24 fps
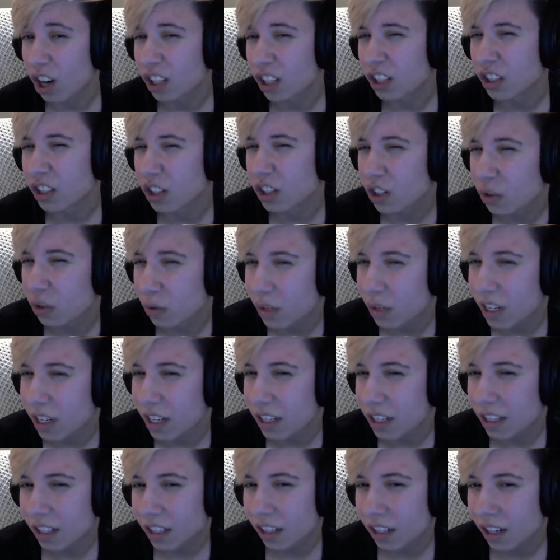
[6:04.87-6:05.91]

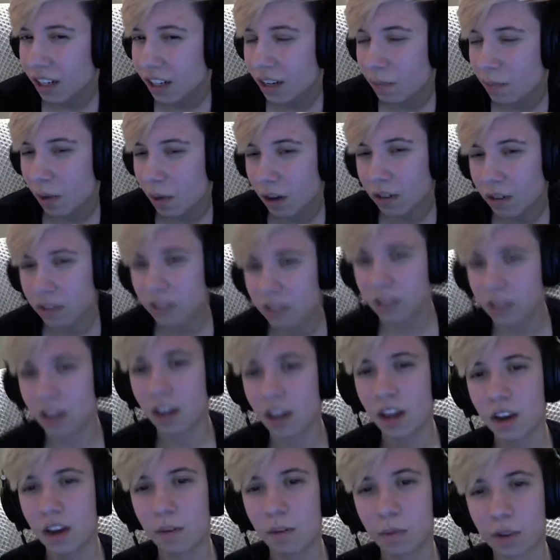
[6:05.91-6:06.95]
screen in Kingdom Hearts,
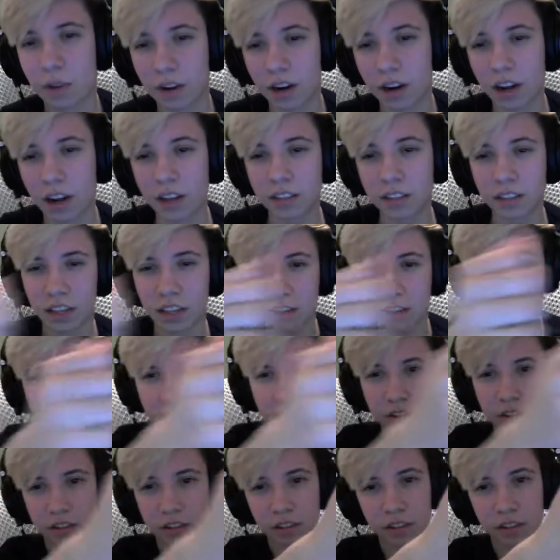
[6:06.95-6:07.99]
where Xehanort
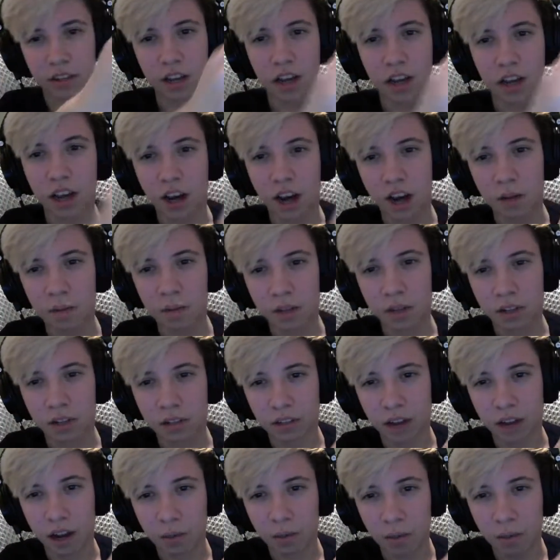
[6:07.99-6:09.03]
goes I'm gonna
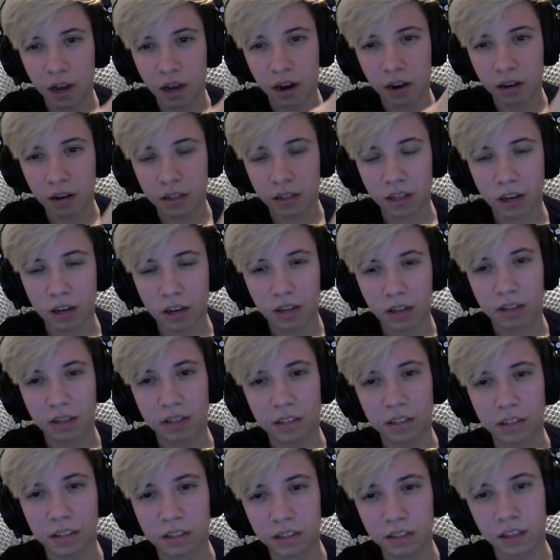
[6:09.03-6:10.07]
unlock my heart now, and
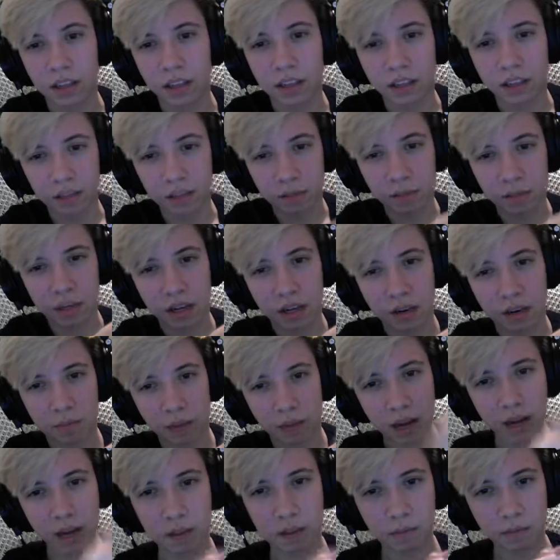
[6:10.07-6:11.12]
he's like, you'll become
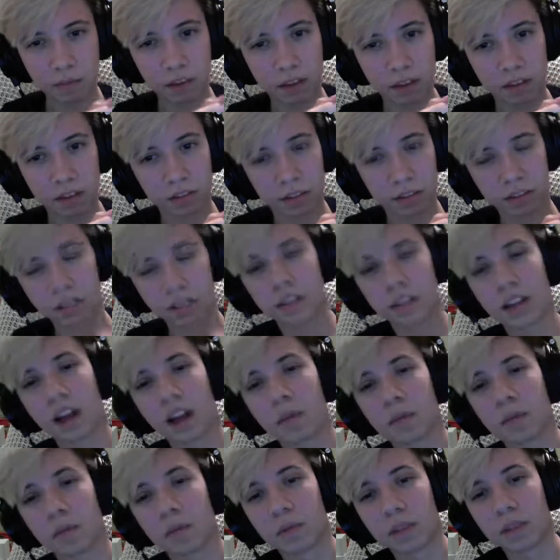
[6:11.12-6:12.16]
my new vessel, and
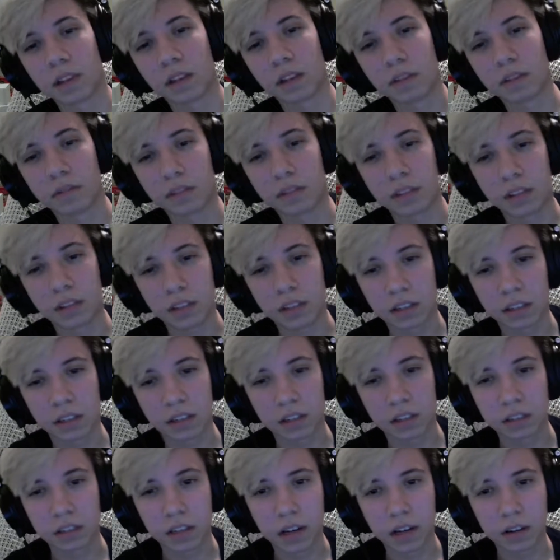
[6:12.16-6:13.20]
stabs himself, and then
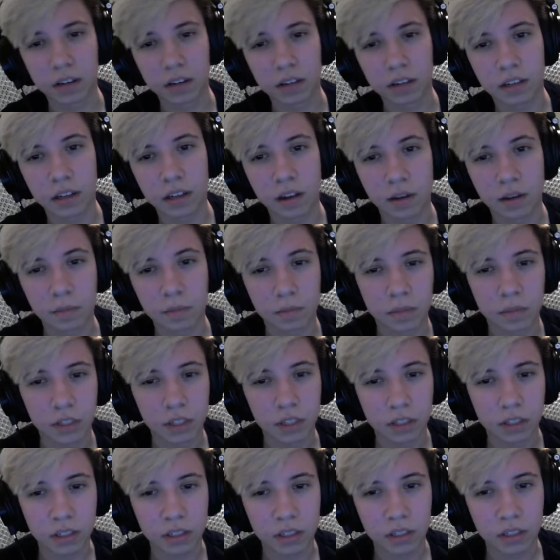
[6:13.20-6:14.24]
Terra
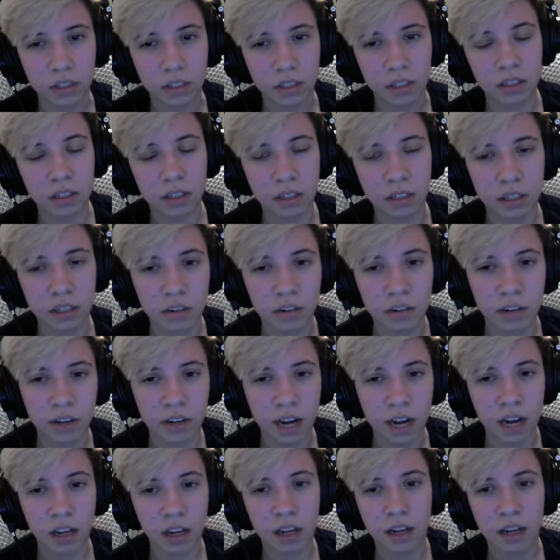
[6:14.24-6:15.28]
just does a deer in
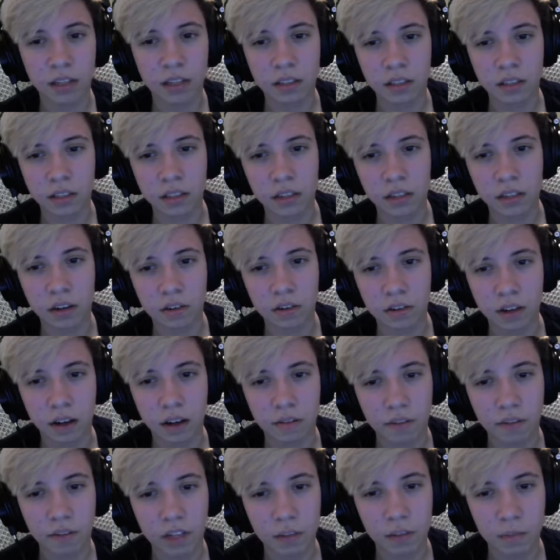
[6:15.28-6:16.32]
headlights and stares
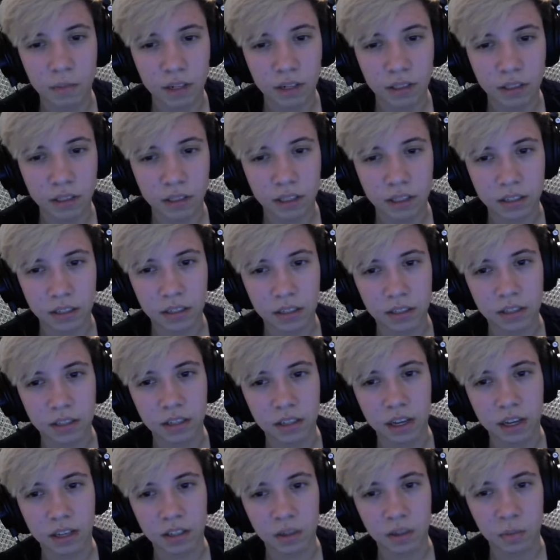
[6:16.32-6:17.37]
off into the middle distance
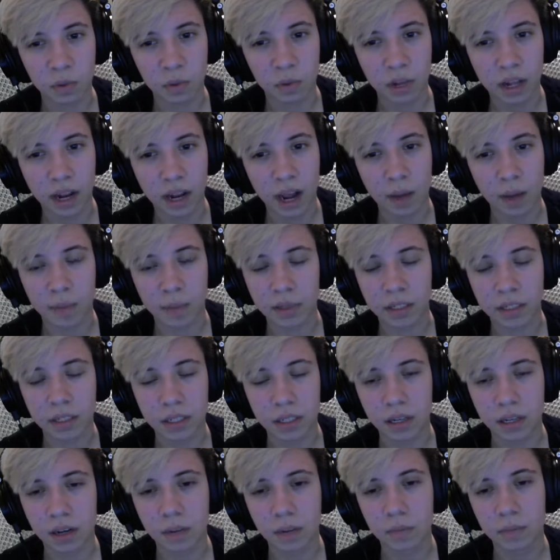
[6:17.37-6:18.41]
as the plot happens to
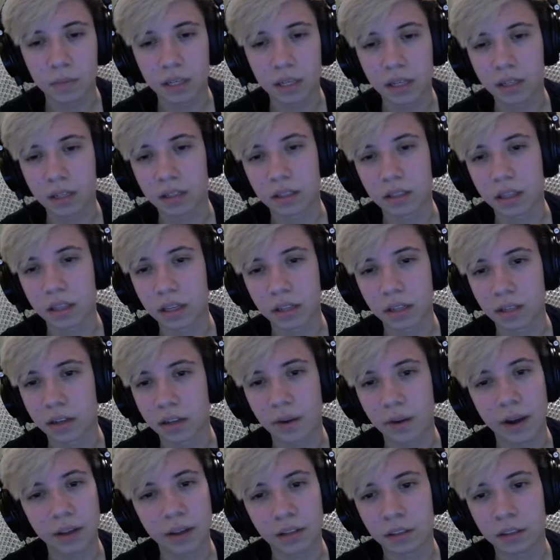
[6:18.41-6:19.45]
him because he has no
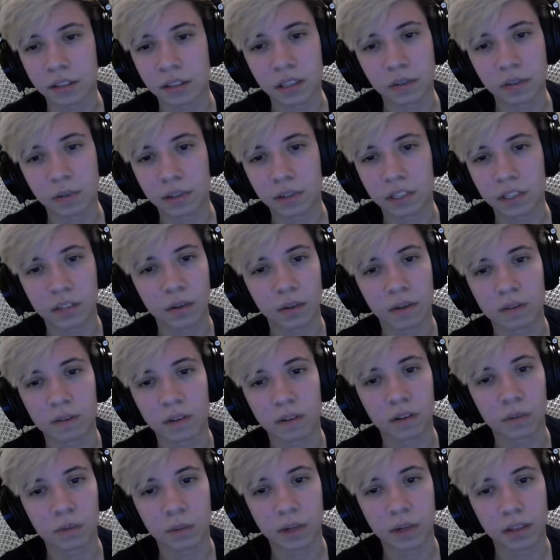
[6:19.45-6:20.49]
agency
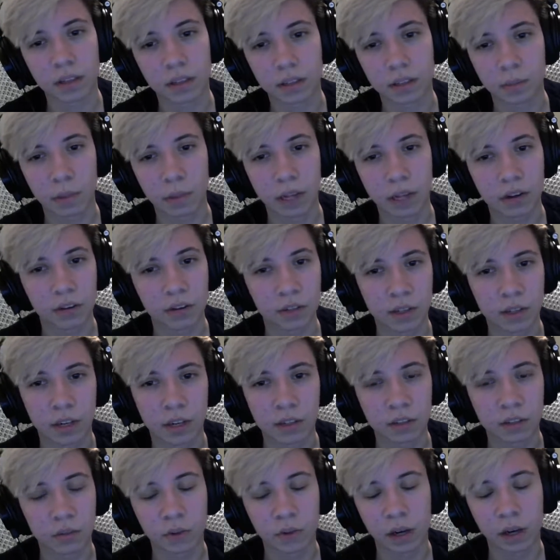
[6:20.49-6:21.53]
whatsoever when the player is
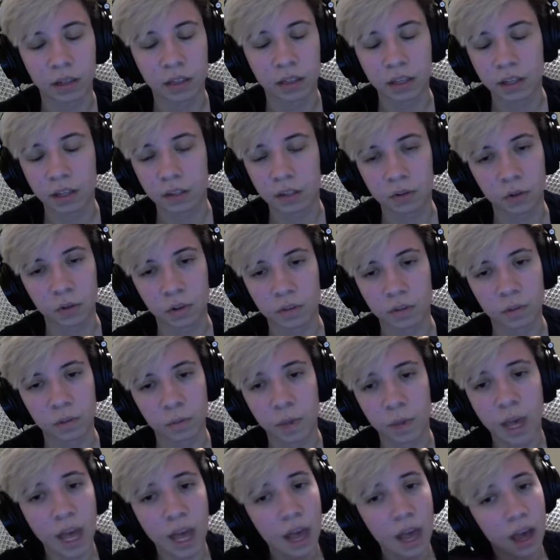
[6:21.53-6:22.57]
not directly in control of him,
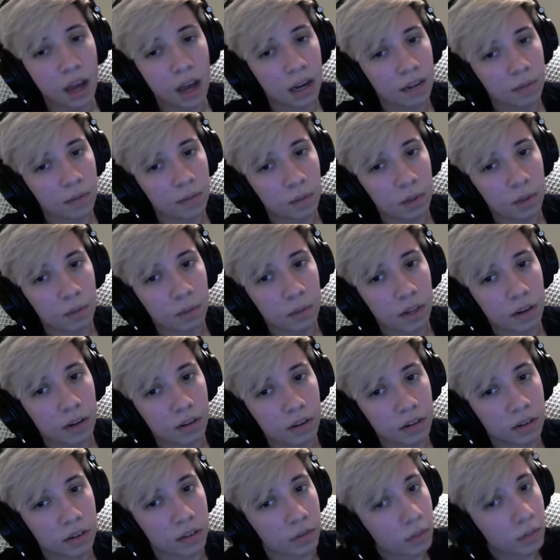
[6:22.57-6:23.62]
and even when the player
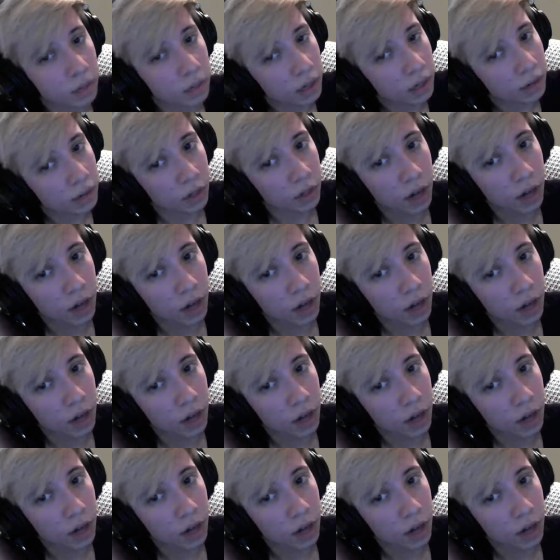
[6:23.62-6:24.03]
is, and whatever.